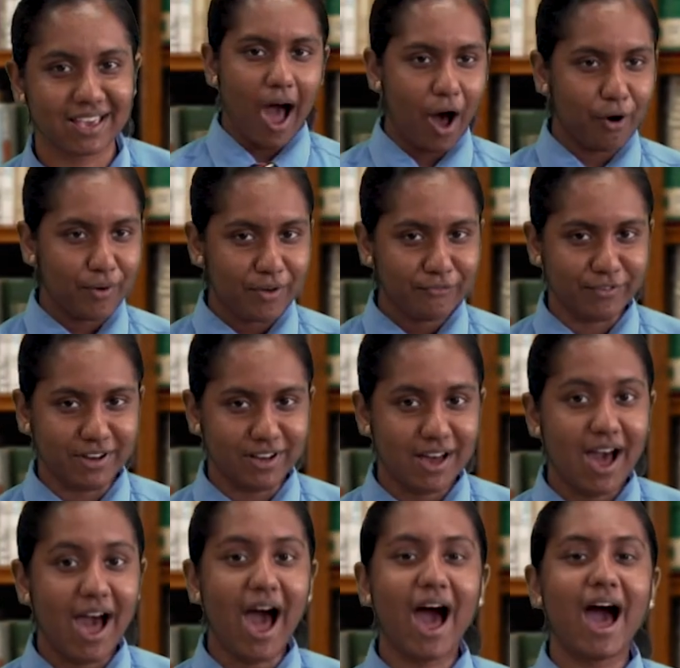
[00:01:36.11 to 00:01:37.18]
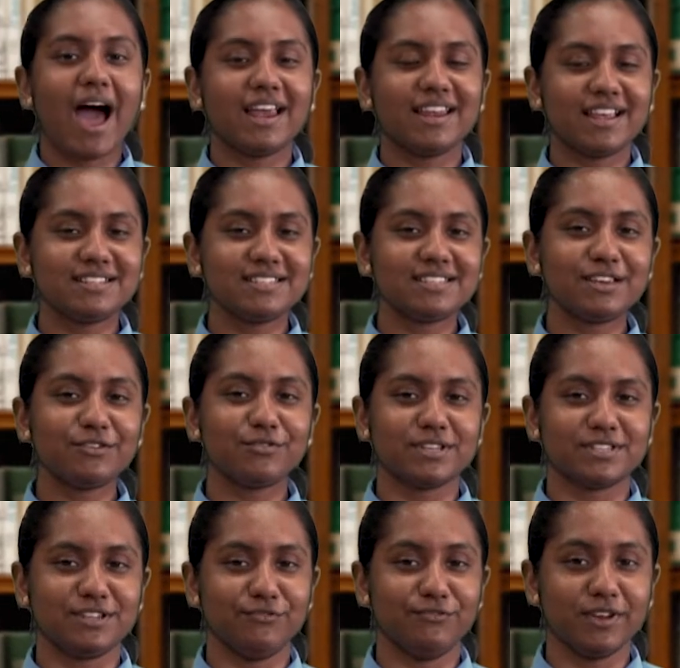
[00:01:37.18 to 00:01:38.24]
However, her identity
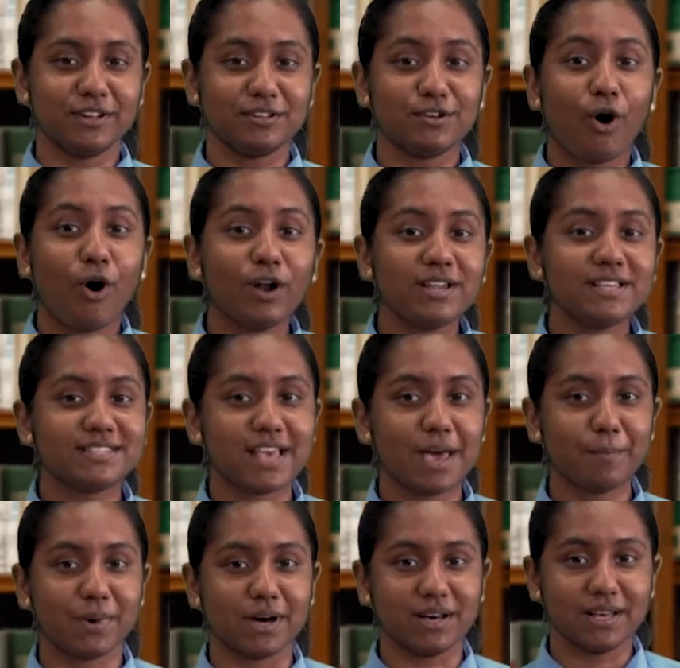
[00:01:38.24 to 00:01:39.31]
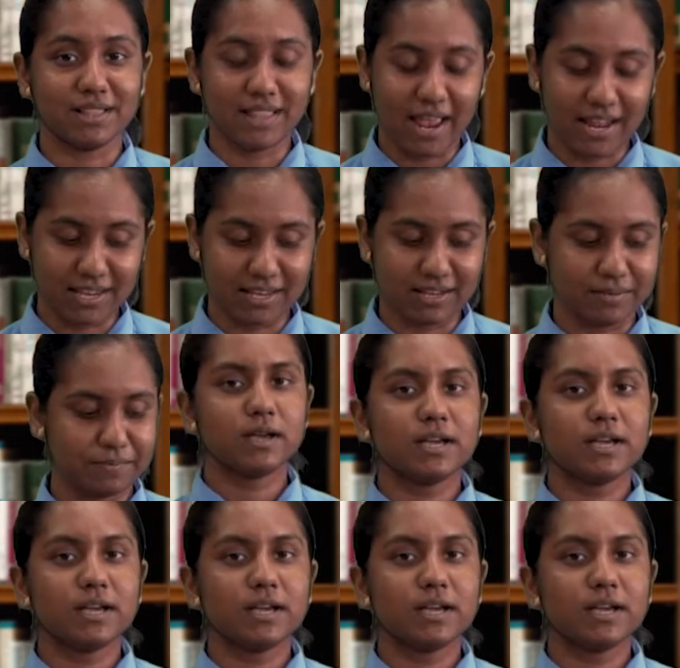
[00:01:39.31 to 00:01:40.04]
was revealed on December that year.